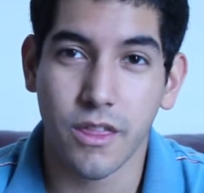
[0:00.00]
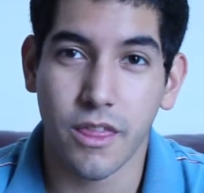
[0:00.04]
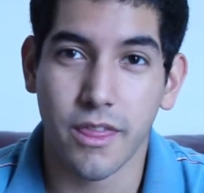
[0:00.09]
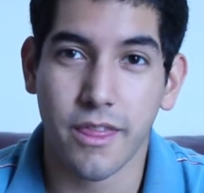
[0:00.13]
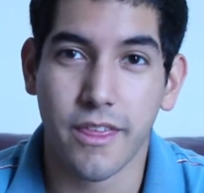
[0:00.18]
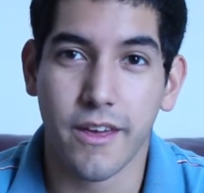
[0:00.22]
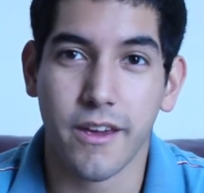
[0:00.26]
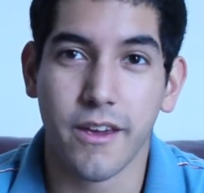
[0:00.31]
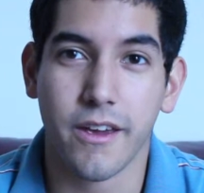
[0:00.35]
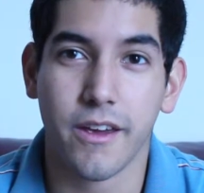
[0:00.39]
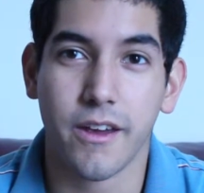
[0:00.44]

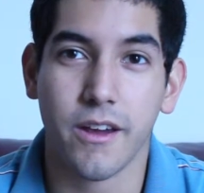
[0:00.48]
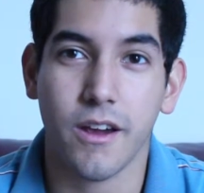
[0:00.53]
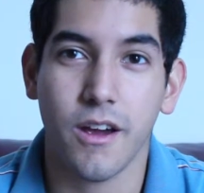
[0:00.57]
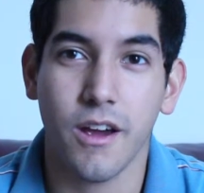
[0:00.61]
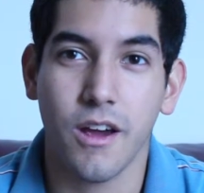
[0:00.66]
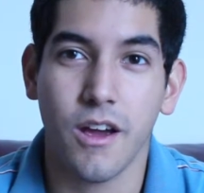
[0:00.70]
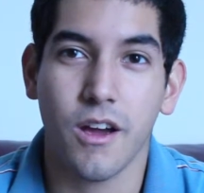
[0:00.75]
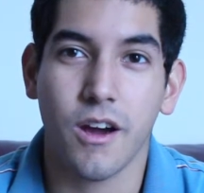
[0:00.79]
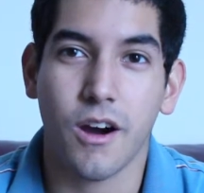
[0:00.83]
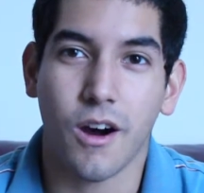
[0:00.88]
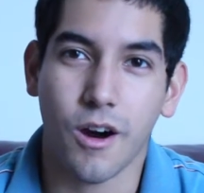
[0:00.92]
They
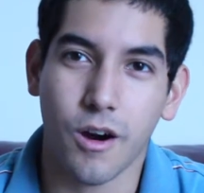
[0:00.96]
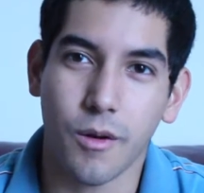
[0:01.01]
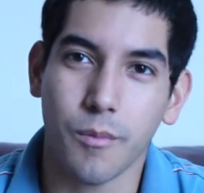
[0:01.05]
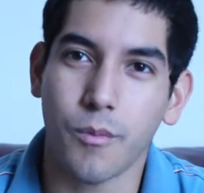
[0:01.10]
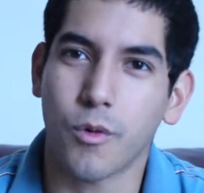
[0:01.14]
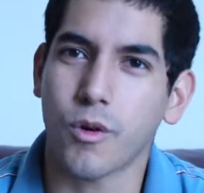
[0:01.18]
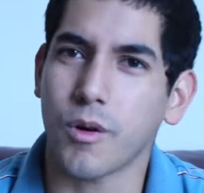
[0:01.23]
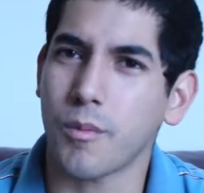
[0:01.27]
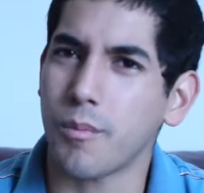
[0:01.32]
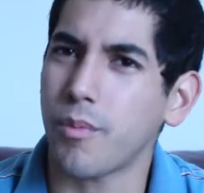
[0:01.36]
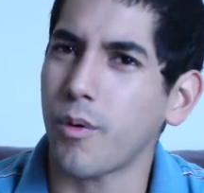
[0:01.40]

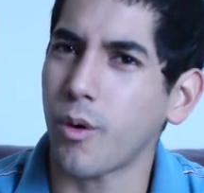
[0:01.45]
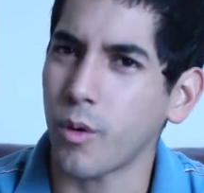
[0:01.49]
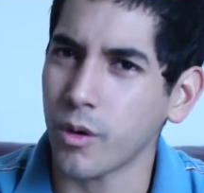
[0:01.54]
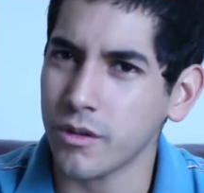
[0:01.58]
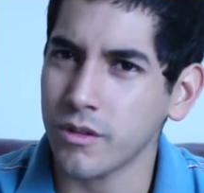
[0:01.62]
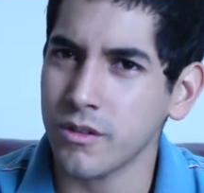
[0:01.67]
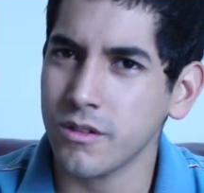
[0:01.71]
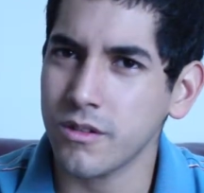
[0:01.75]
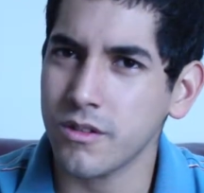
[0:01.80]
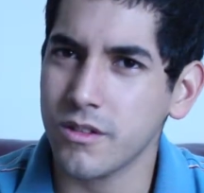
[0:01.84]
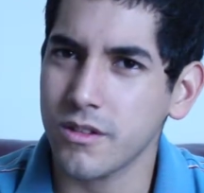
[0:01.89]
are more
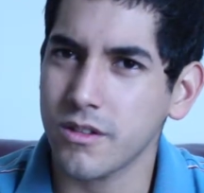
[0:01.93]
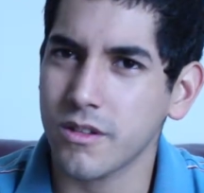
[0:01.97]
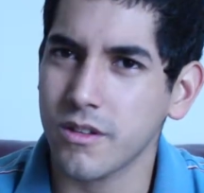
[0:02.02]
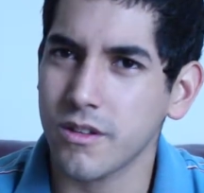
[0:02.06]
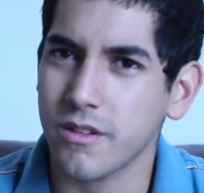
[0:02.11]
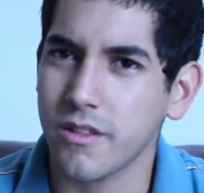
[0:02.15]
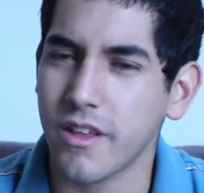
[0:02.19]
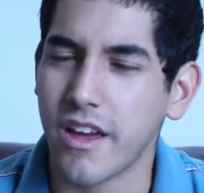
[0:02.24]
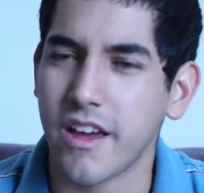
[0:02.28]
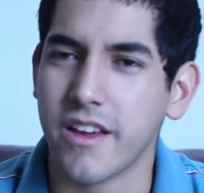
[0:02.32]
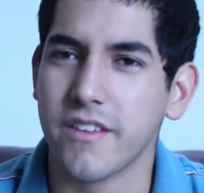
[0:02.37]
important.
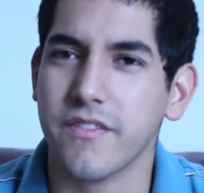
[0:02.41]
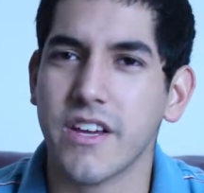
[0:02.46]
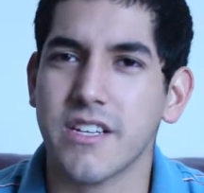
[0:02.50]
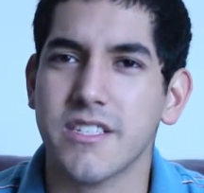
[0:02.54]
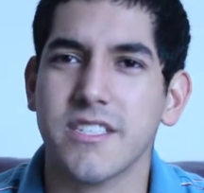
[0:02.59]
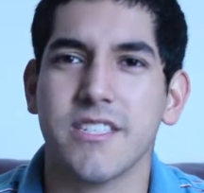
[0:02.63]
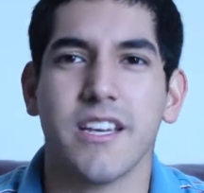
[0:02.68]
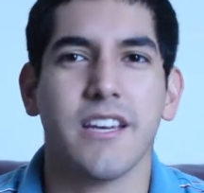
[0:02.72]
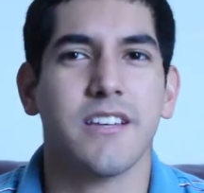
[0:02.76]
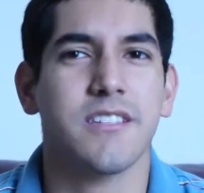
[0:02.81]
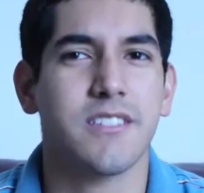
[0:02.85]
They
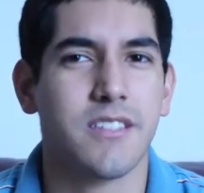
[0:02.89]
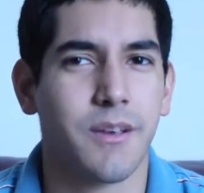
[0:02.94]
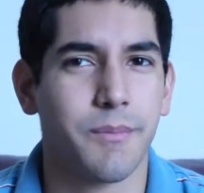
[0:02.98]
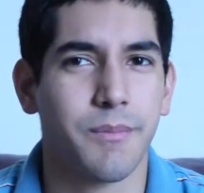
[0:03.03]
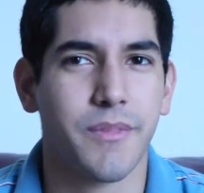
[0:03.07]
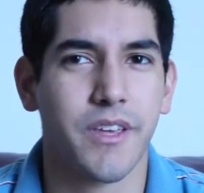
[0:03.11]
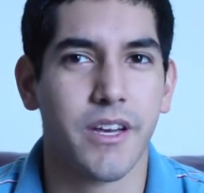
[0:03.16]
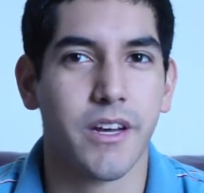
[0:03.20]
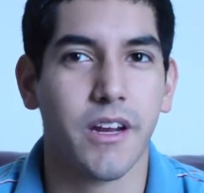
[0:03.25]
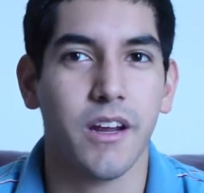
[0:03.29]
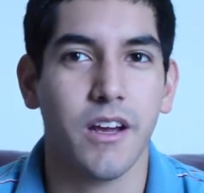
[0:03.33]
say
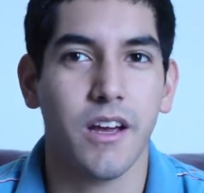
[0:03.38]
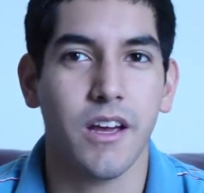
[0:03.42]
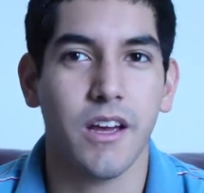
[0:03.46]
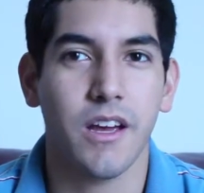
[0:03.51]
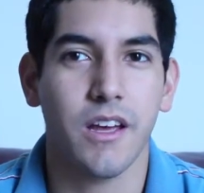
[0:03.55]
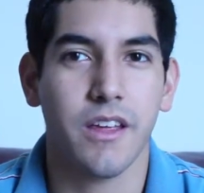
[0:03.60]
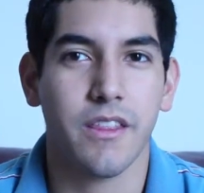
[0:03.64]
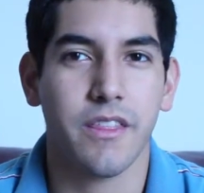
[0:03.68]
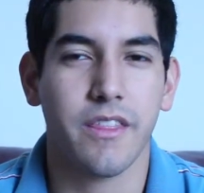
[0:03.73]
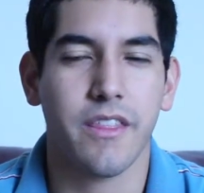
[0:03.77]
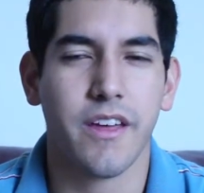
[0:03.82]
something
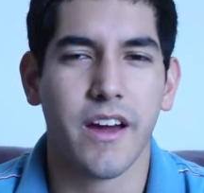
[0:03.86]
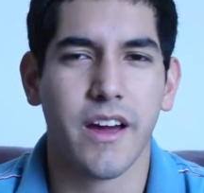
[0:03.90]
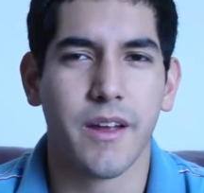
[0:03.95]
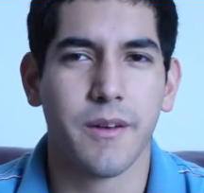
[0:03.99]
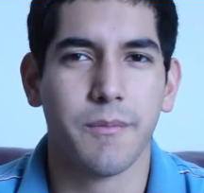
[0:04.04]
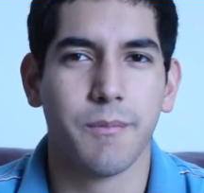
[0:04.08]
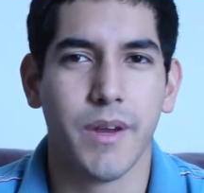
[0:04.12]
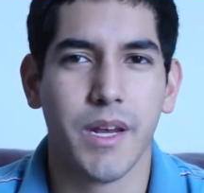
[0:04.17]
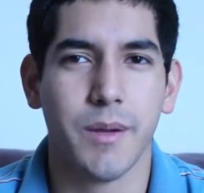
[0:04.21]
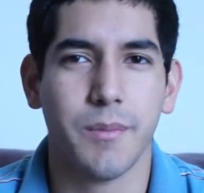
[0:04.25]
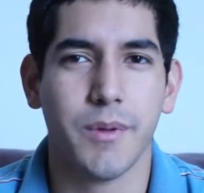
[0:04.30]

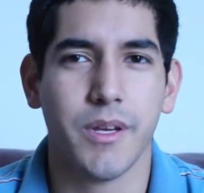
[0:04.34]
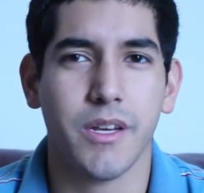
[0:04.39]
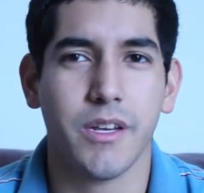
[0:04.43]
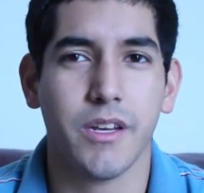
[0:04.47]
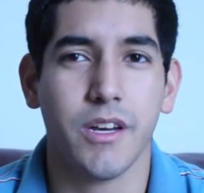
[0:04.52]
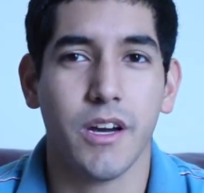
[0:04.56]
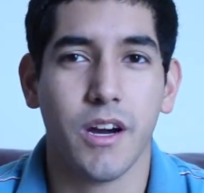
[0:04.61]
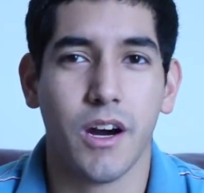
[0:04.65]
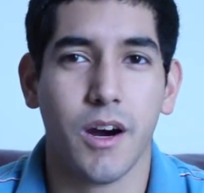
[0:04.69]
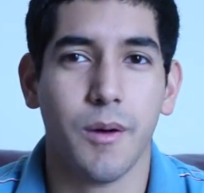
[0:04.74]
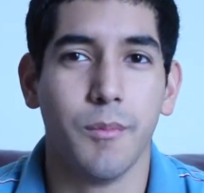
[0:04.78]
that
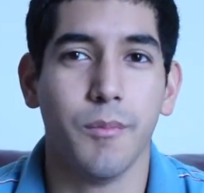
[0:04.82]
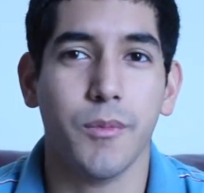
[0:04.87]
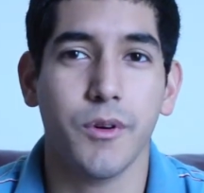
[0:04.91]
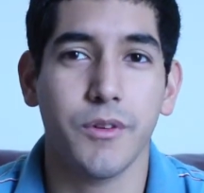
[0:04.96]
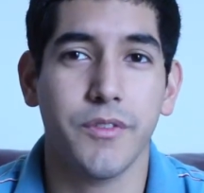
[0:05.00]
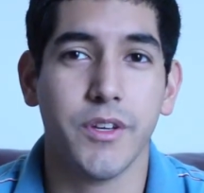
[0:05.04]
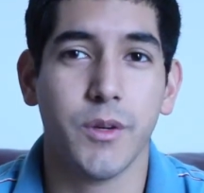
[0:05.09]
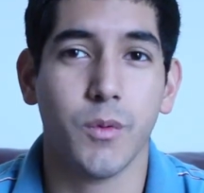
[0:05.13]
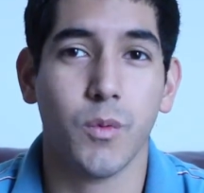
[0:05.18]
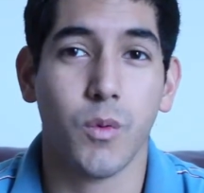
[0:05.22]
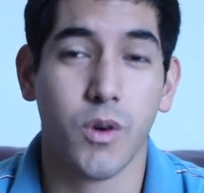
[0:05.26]
maybe a
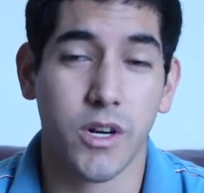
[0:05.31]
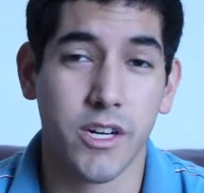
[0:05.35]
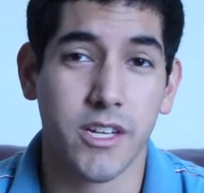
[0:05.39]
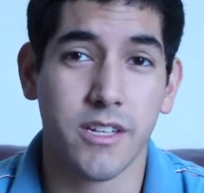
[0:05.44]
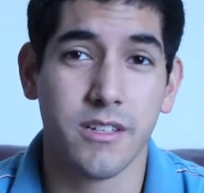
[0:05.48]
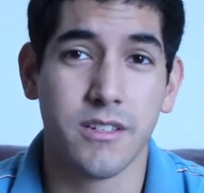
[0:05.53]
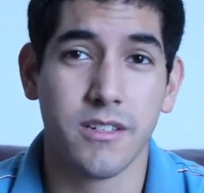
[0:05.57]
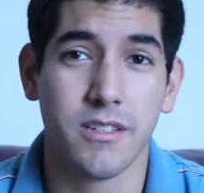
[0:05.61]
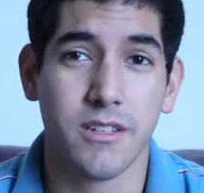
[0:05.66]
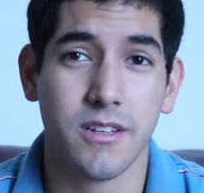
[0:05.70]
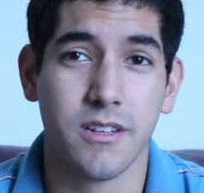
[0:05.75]
movie
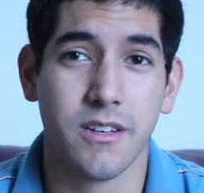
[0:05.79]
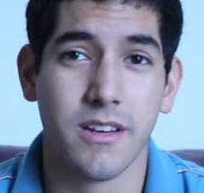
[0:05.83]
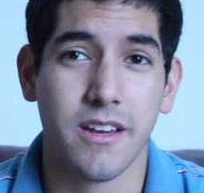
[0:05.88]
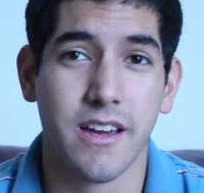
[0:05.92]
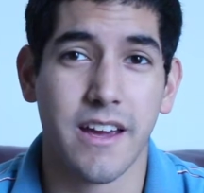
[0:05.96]
wouldn't.